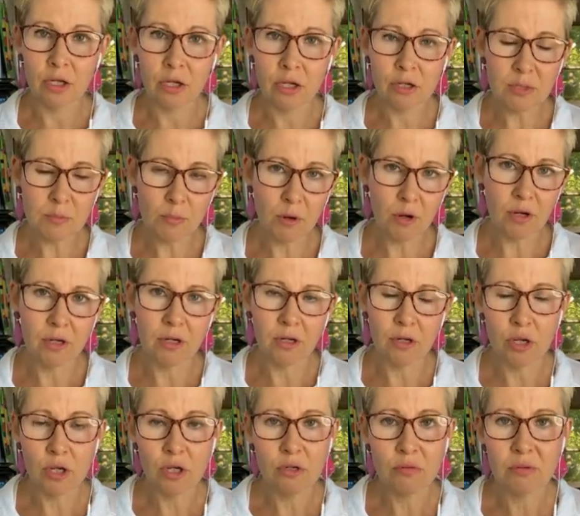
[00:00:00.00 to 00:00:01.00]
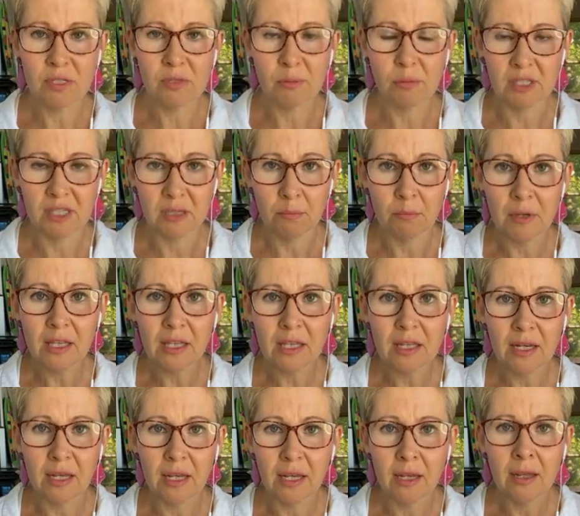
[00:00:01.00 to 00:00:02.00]
huge burden, a huge
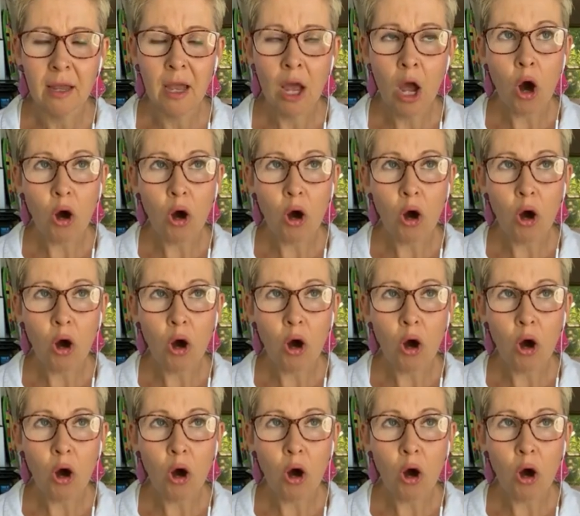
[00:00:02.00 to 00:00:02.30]
responsibility